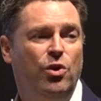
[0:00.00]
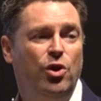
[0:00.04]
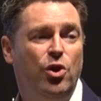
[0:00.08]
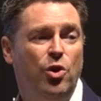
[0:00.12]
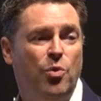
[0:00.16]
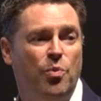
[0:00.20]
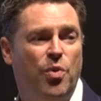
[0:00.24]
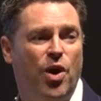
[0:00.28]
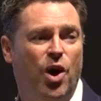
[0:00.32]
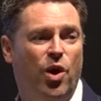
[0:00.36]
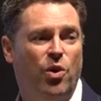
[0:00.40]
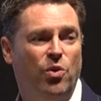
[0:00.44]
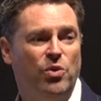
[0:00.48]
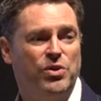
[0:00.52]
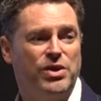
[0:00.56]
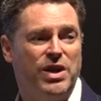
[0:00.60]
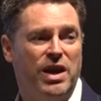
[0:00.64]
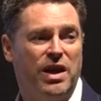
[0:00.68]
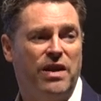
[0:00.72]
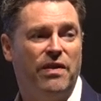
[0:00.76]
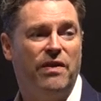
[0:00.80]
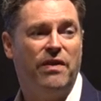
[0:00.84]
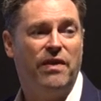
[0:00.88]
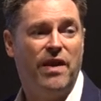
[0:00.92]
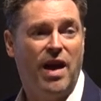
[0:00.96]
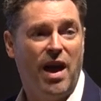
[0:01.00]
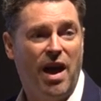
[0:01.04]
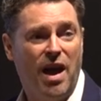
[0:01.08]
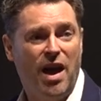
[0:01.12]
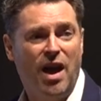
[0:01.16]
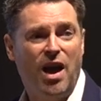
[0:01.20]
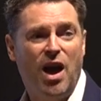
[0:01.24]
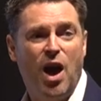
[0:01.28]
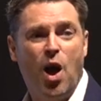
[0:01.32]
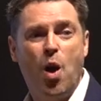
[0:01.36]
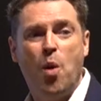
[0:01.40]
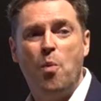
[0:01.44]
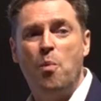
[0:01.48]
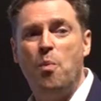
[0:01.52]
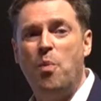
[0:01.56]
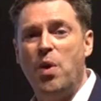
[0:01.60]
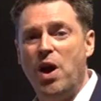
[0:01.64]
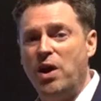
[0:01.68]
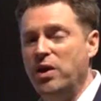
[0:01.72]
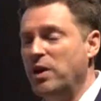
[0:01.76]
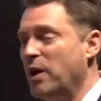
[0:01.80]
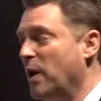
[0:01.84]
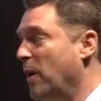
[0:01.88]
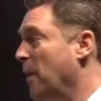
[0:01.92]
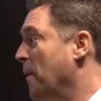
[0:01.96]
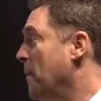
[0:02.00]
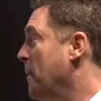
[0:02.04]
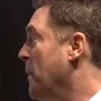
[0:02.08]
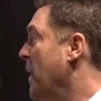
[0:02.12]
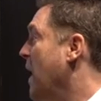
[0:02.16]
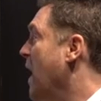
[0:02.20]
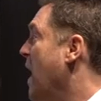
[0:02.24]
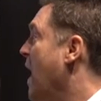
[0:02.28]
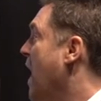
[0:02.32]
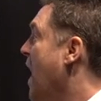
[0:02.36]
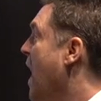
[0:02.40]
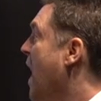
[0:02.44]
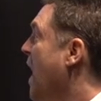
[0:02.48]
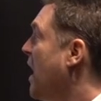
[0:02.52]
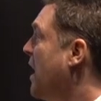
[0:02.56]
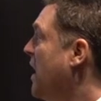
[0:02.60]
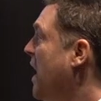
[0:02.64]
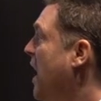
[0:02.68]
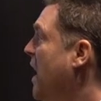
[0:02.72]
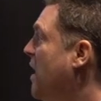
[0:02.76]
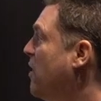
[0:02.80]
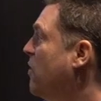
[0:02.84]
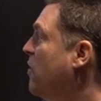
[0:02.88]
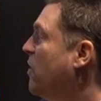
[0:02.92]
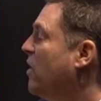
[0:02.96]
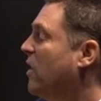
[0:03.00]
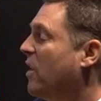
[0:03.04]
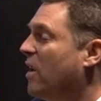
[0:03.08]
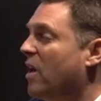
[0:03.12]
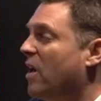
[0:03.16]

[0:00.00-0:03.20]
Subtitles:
loopholes in there. But, you know, again,